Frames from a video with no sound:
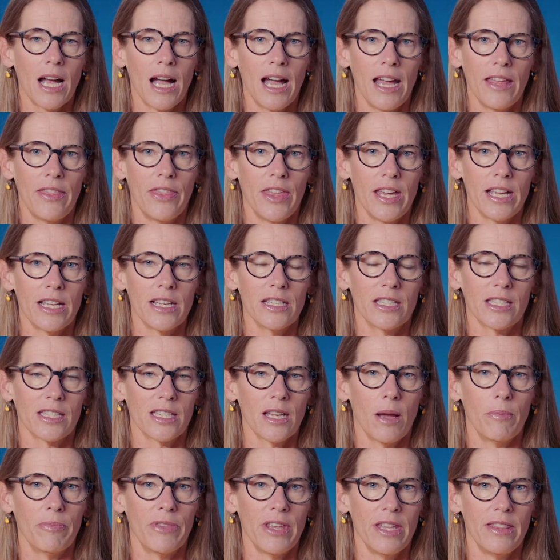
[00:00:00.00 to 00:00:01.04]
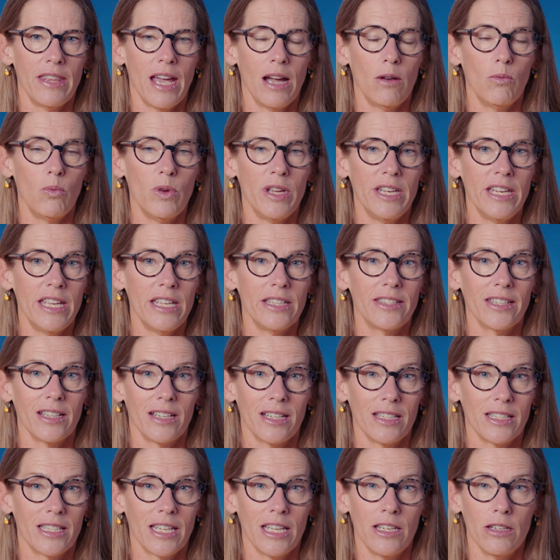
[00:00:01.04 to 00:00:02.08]
I think it's something that we need to
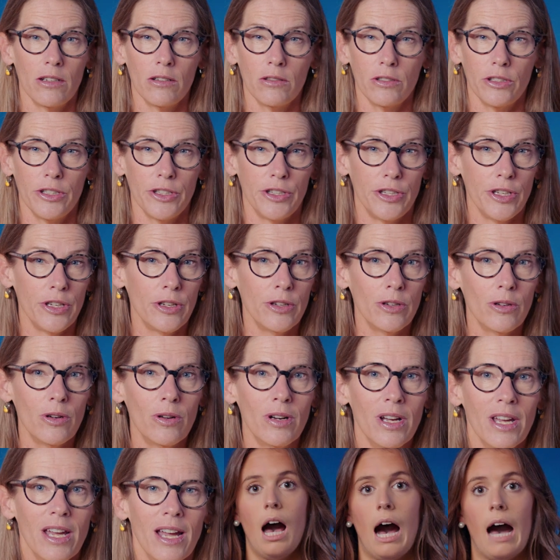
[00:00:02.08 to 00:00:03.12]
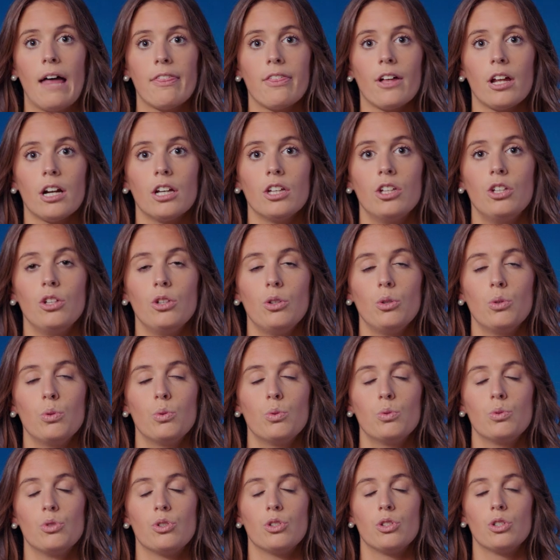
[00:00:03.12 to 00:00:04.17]
continue to do. I thought a
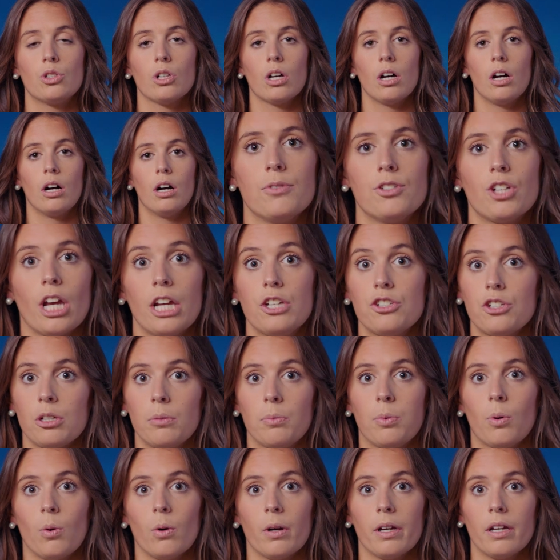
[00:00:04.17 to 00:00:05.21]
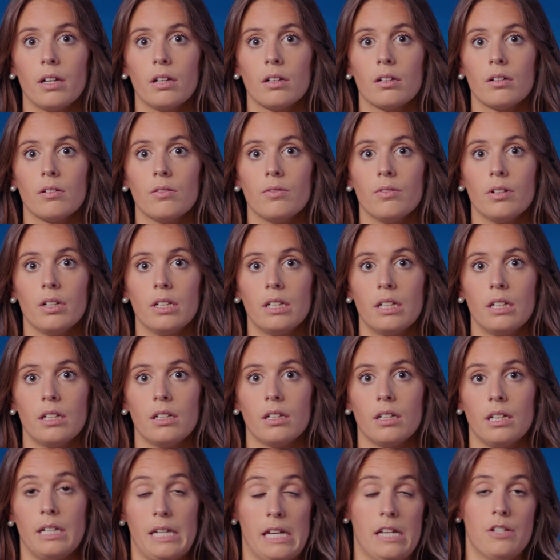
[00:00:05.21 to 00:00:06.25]
huge changing point,
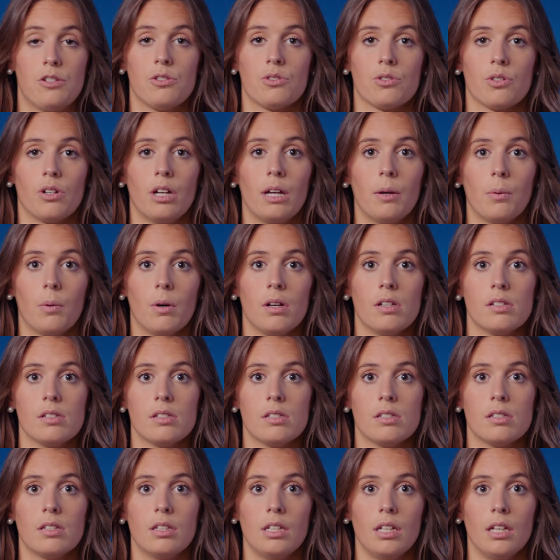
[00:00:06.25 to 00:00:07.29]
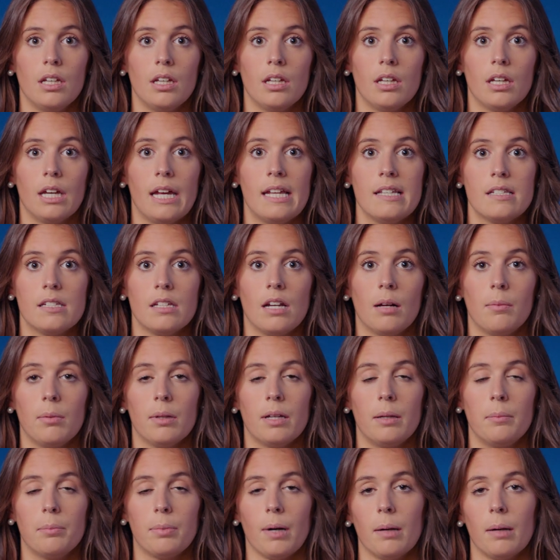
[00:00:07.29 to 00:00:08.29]
really, in history was the NCAA